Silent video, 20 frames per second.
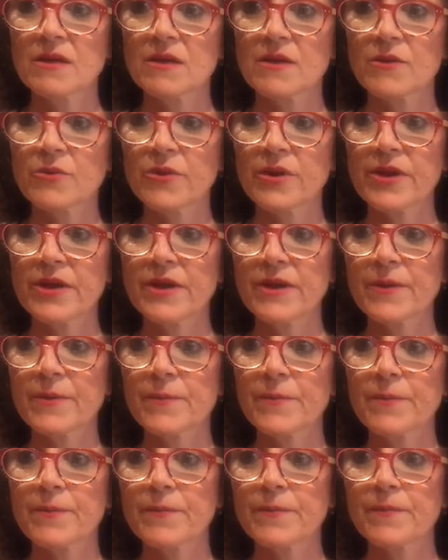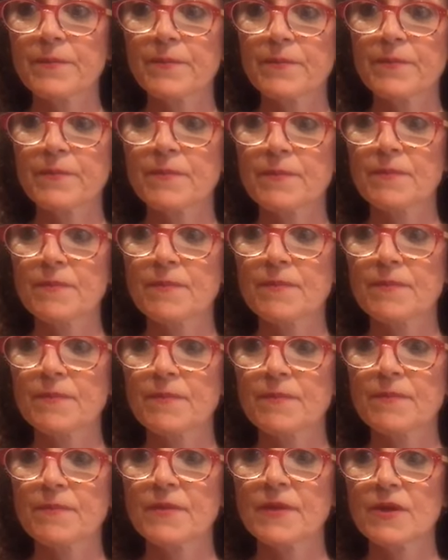Okay.
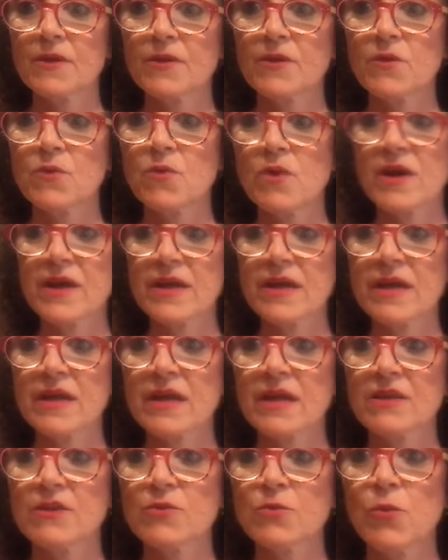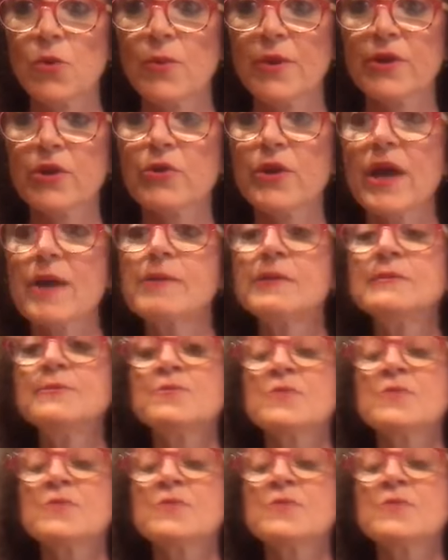I don't know why I can't get the more button. Okay.